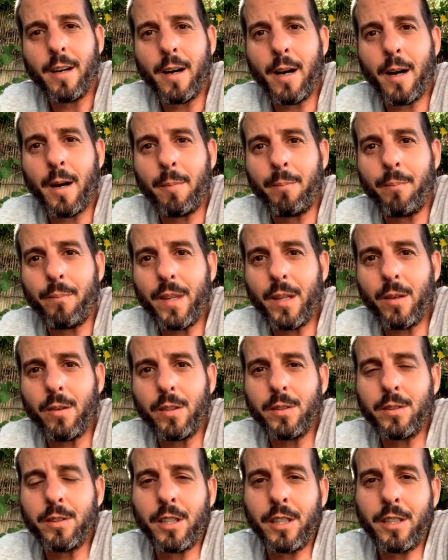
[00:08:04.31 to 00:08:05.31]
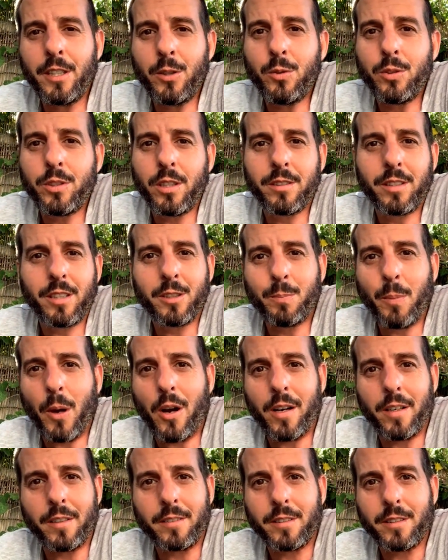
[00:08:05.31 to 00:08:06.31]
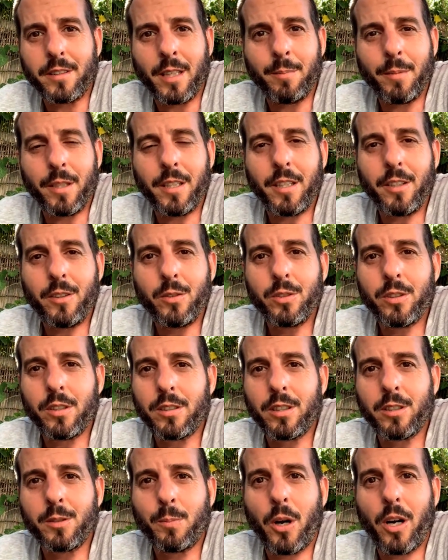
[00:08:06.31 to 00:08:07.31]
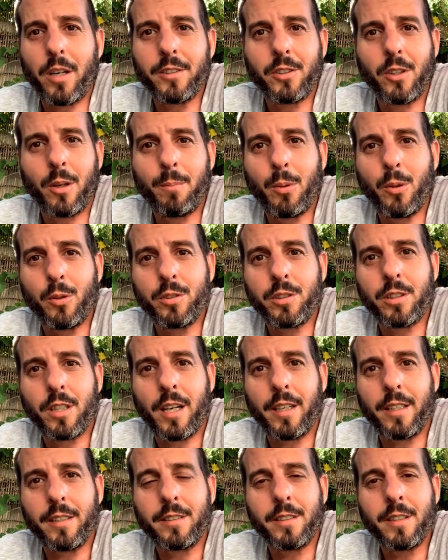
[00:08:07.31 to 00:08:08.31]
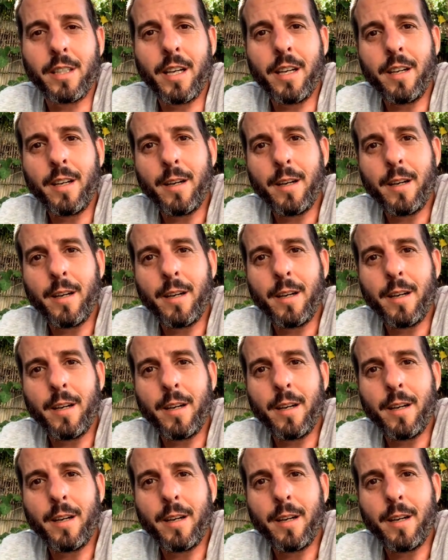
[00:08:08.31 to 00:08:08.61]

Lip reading: Um, they use us as pawns. I mean, they use us as pawns on both sides.